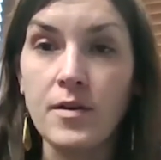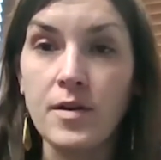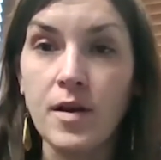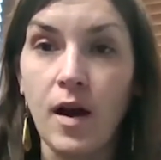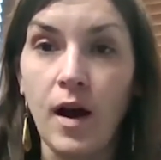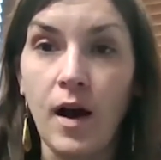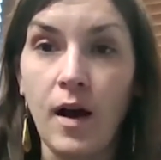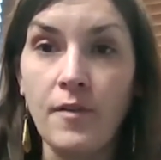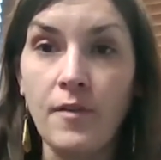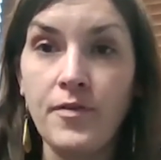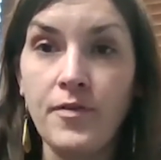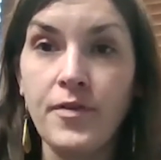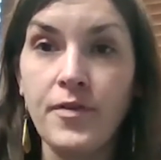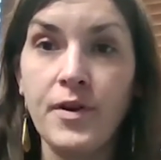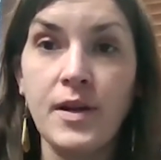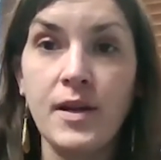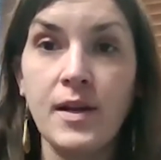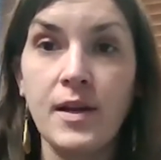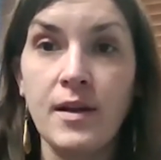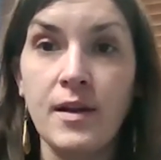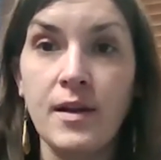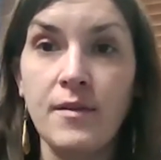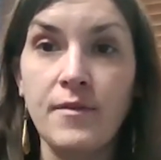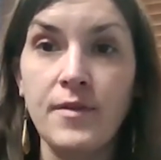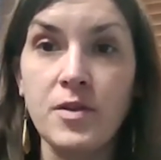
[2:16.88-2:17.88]

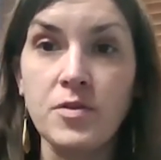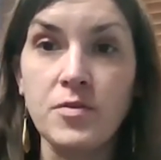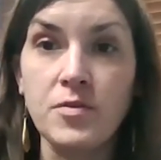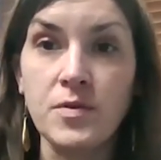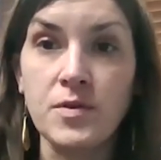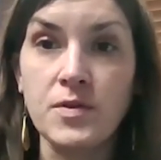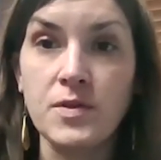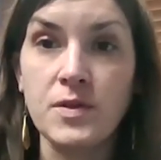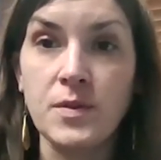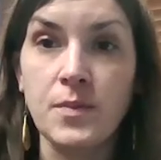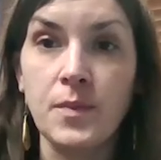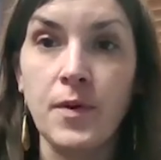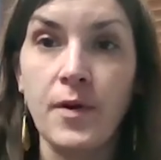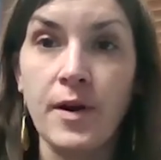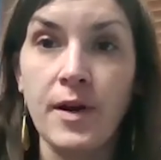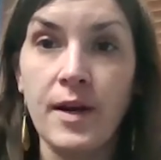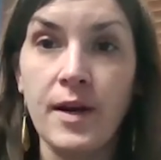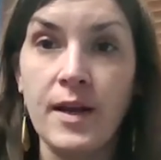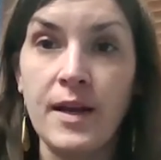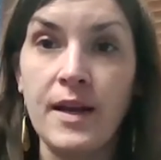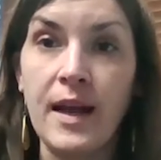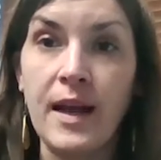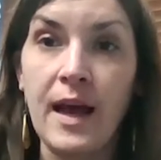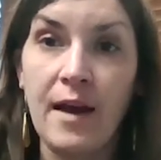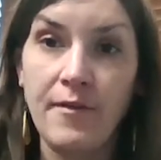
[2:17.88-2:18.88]
offering individual support
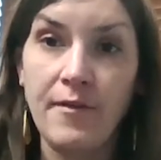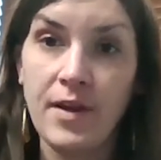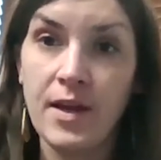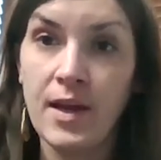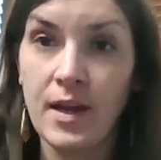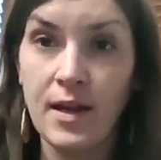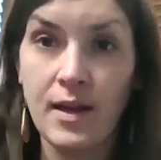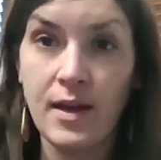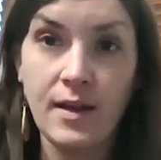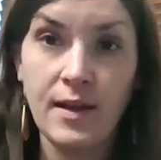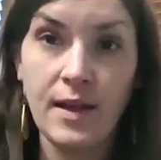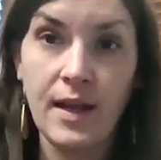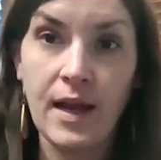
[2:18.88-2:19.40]
in navigating